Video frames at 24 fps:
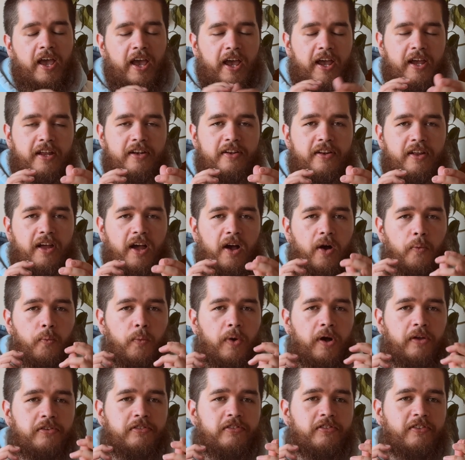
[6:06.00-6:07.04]
And
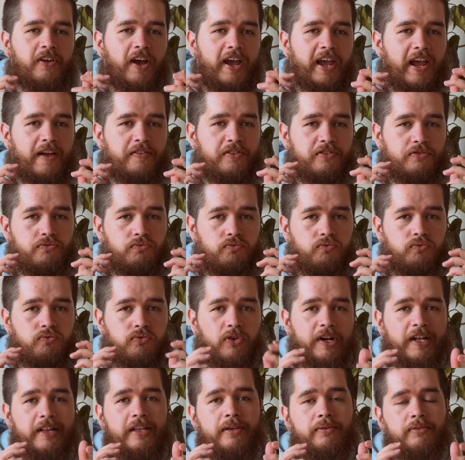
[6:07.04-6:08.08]
whilst I have this
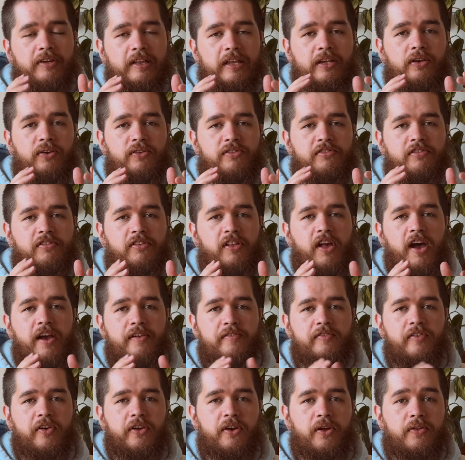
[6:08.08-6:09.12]
really, really good slide
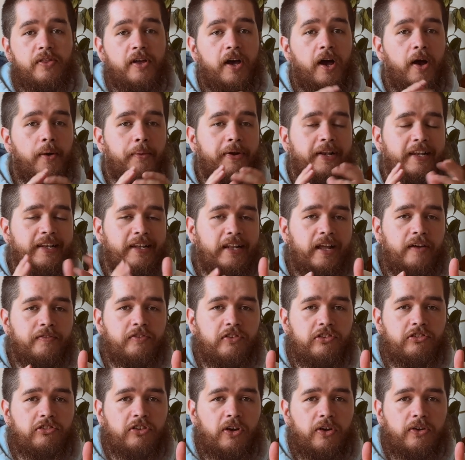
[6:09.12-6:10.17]
photo that I would love
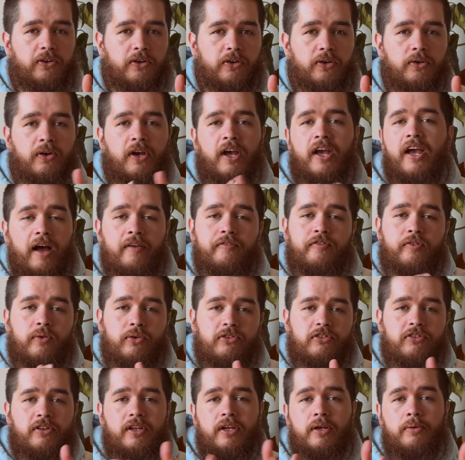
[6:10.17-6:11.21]
to show you,
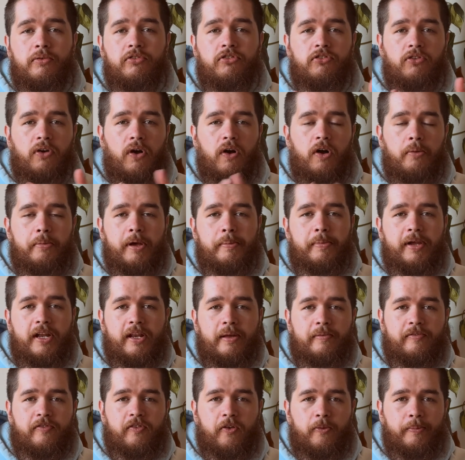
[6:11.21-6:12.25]
unfortunately it was shot on my
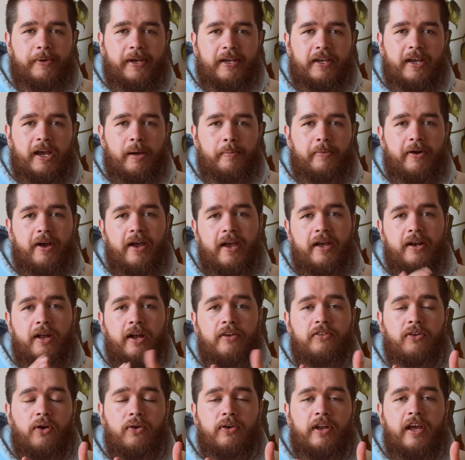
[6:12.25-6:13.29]
medium format camera and I
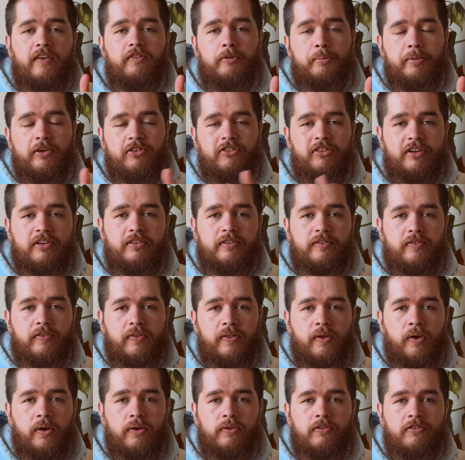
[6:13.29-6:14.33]
don't have a projector for
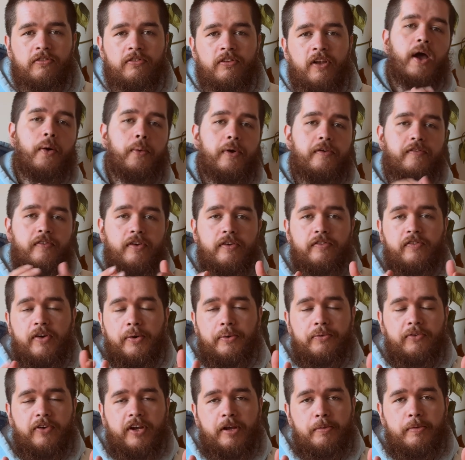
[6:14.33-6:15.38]
those. However, if I
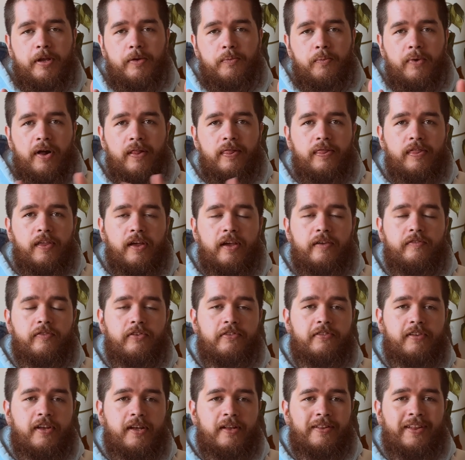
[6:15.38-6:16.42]
would recommend one thing for
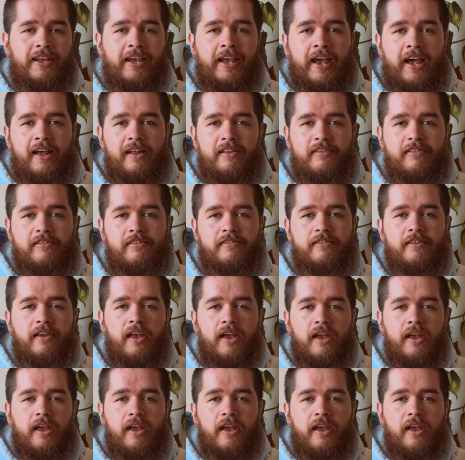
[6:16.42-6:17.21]
seeing the gates,